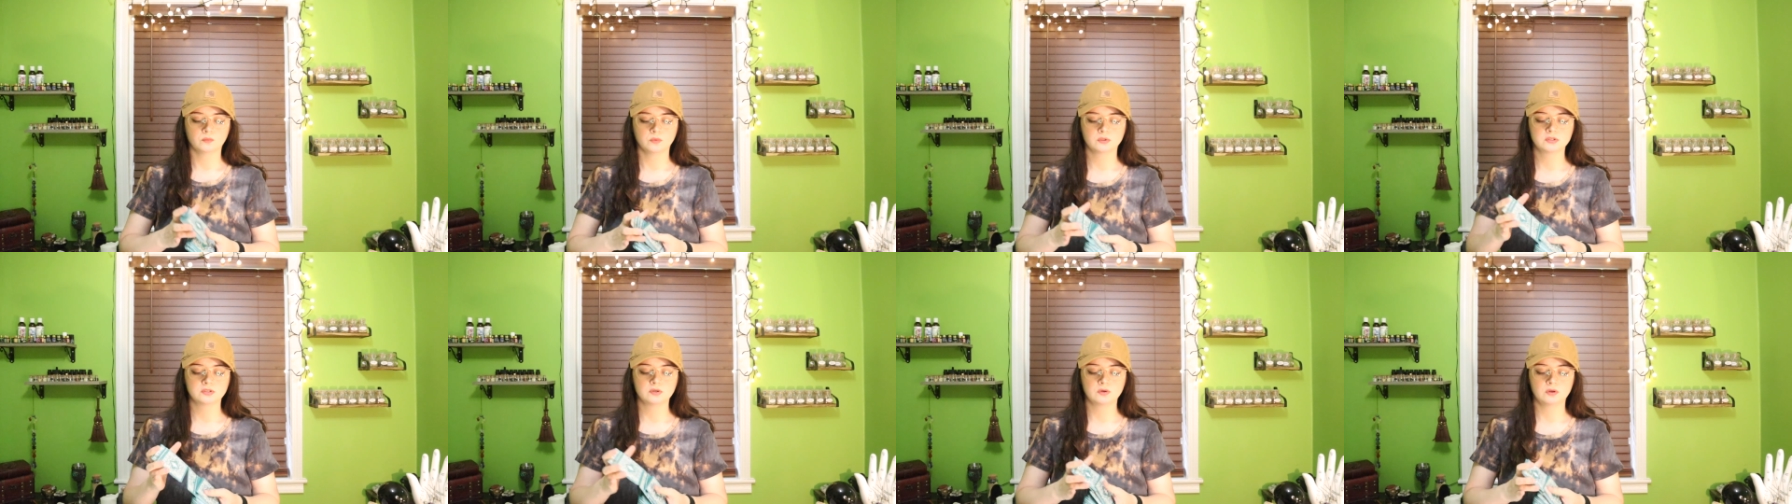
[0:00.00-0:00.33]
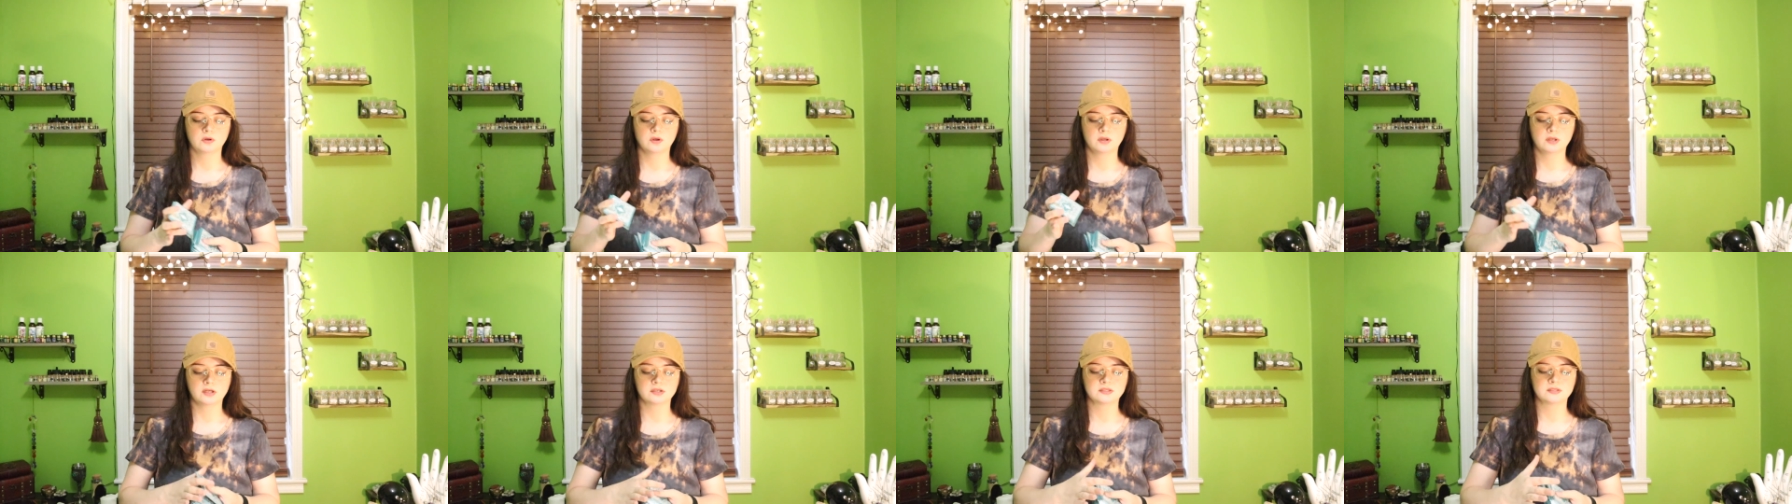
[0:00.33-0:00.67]
What's
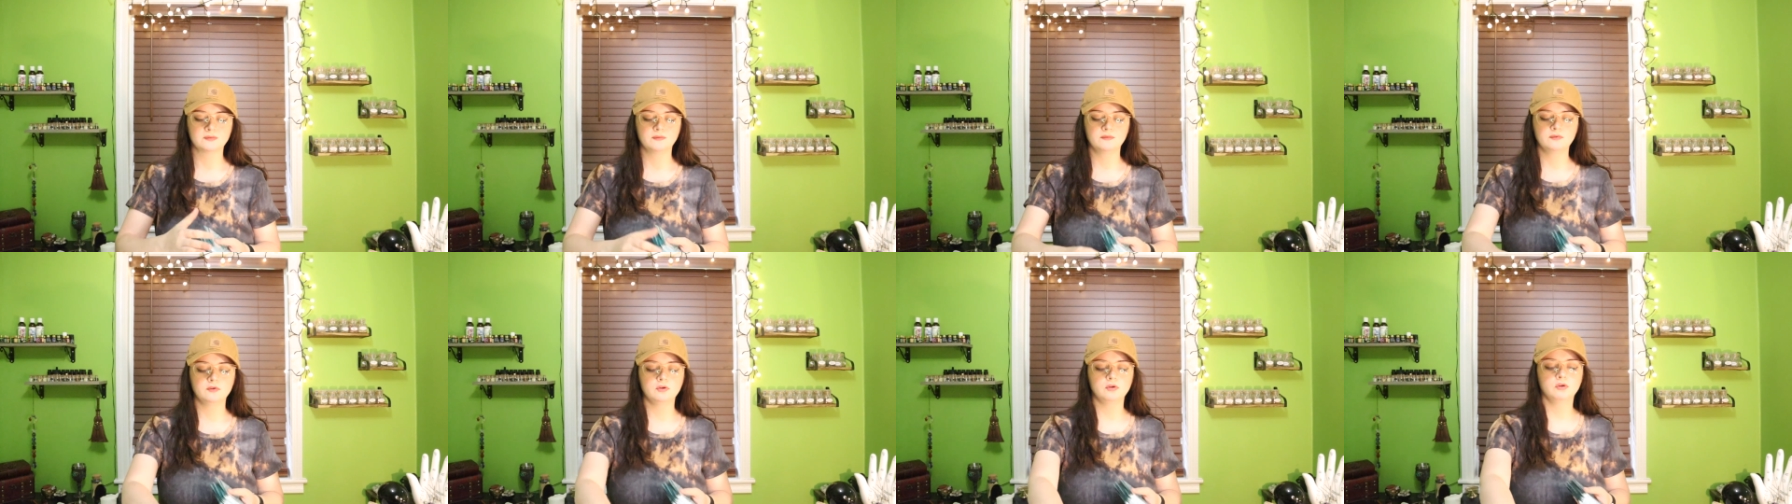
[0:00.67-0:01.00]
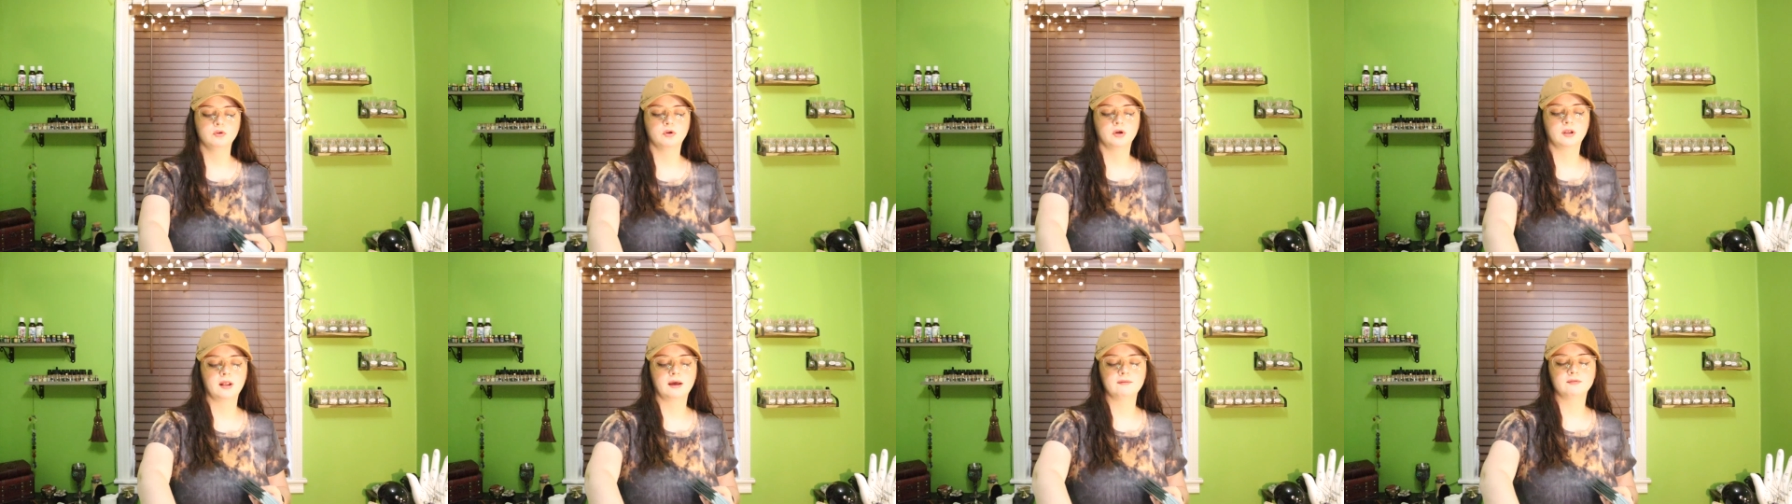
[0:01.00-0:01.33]
going on here? Some of you,
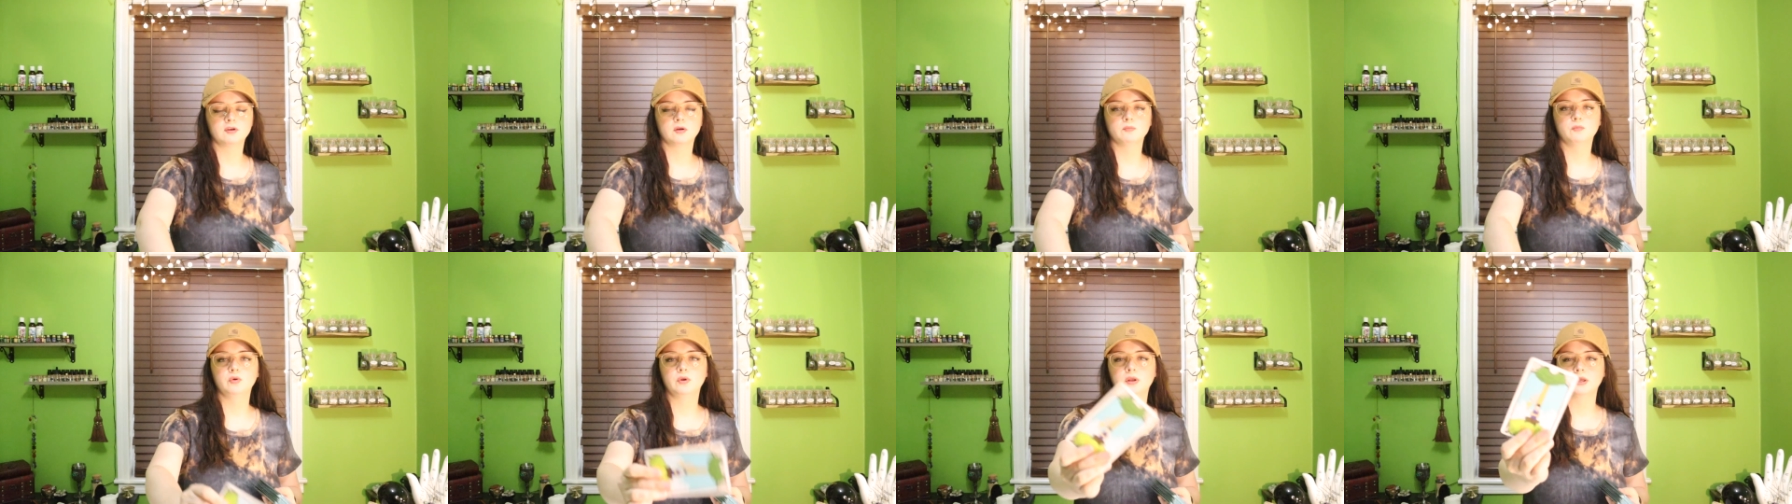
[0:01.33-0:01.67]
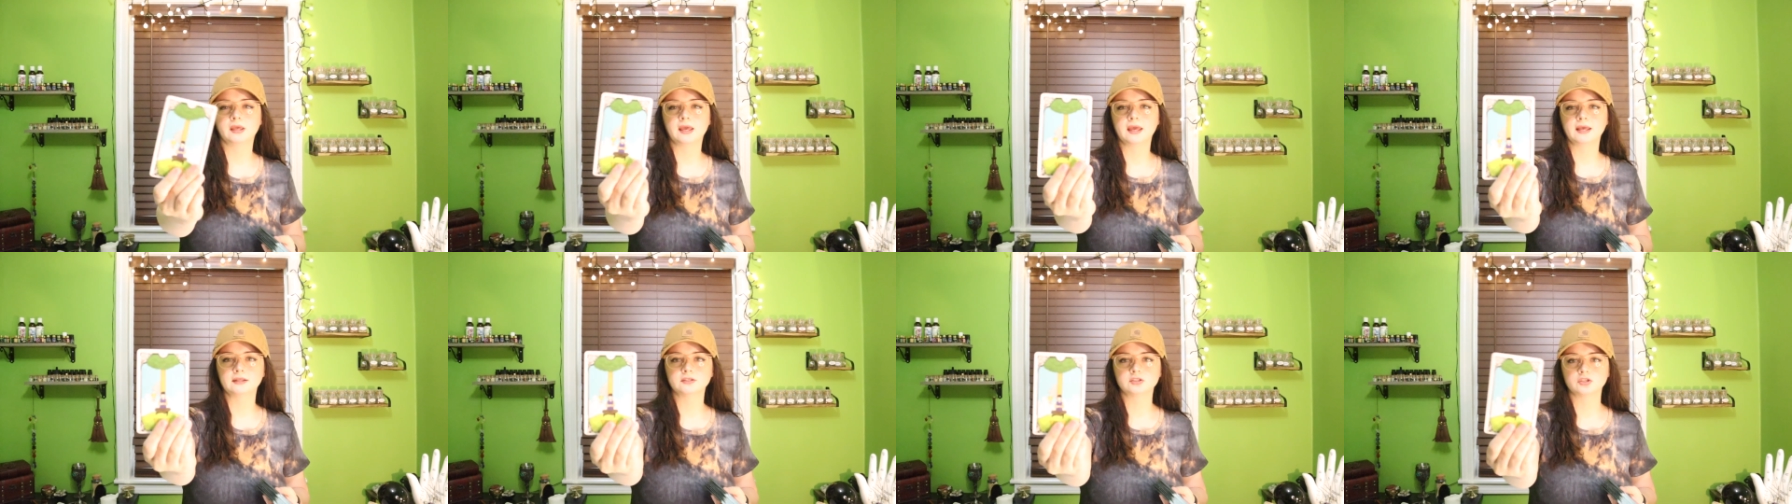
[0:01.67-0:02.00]
you could have your moon
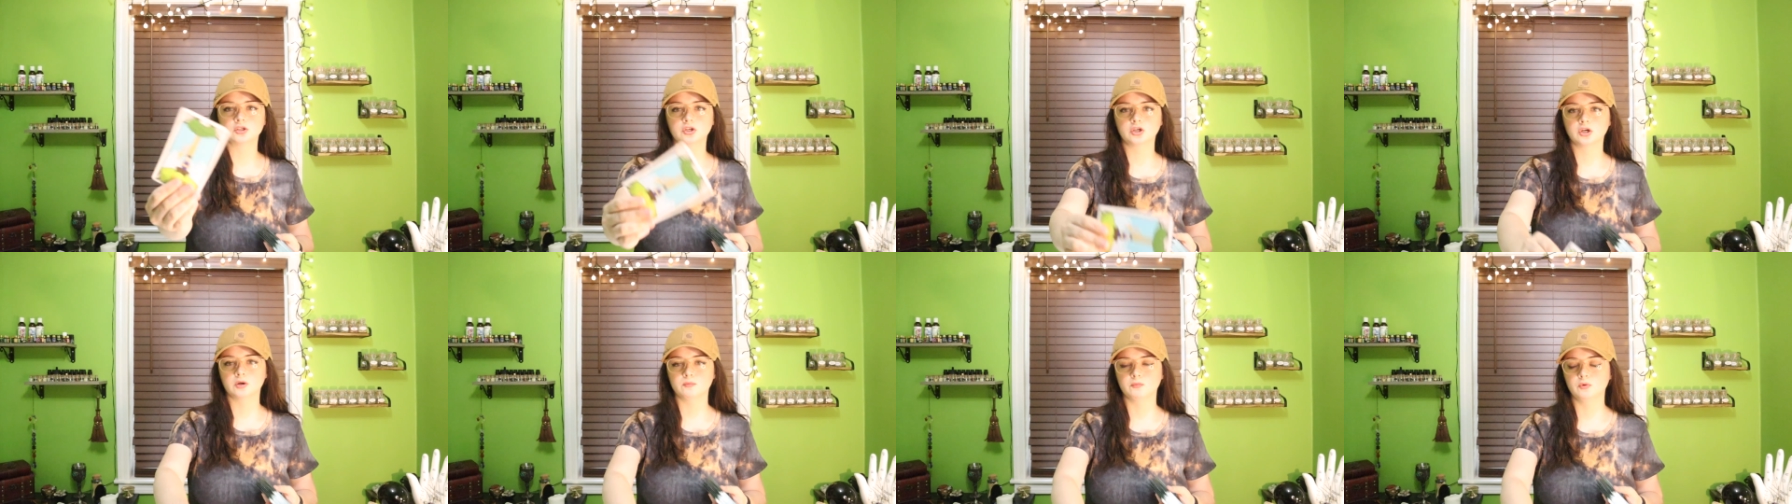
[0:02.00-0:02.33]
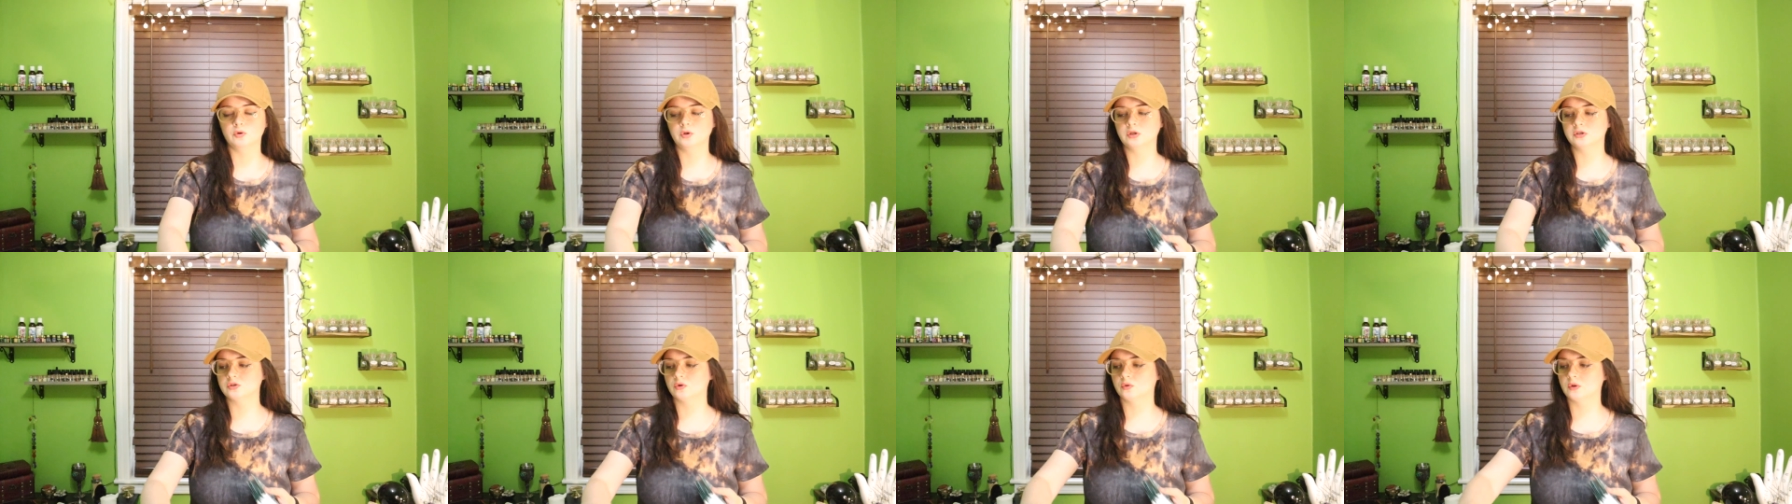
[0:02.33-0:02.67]
in Cancer or your
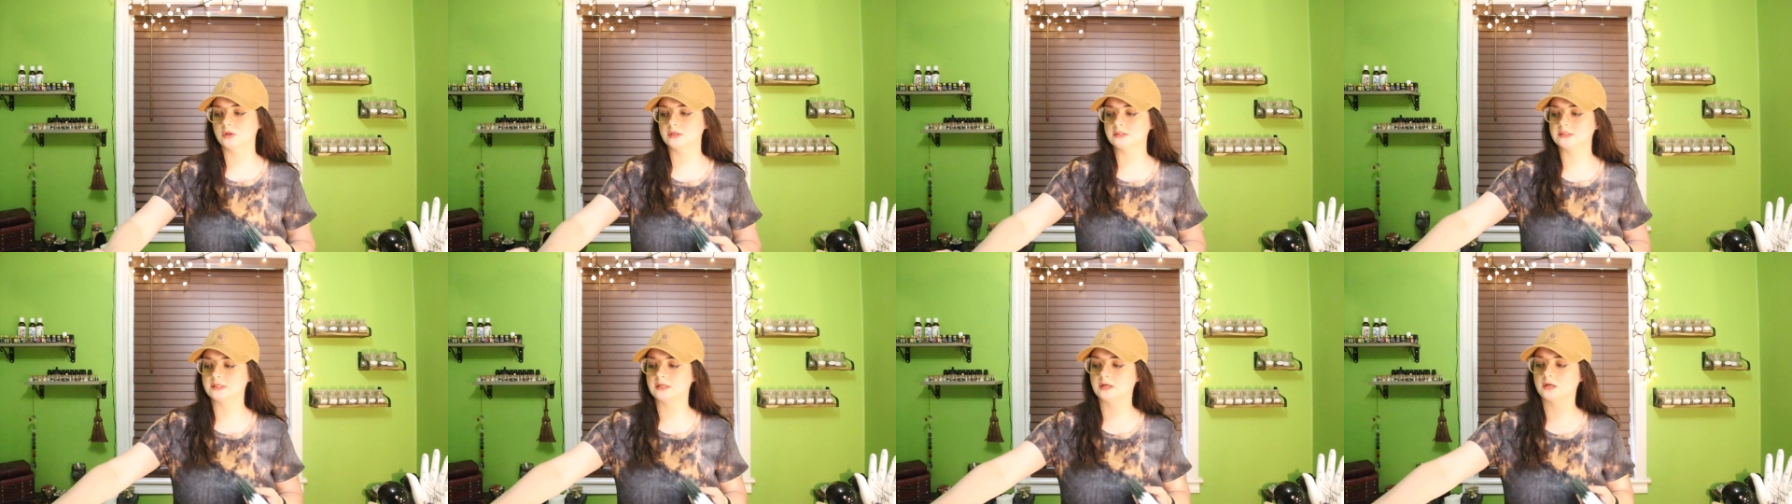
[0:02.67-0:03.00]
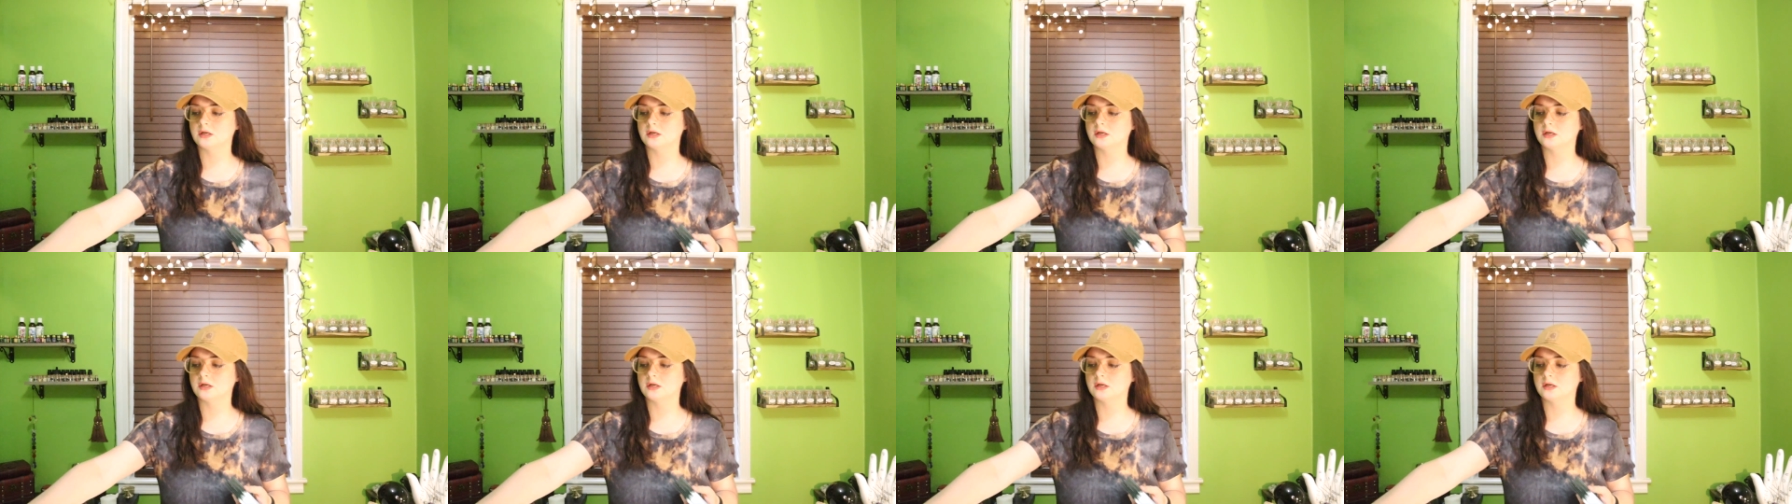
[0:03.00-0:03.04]
moon in Taurus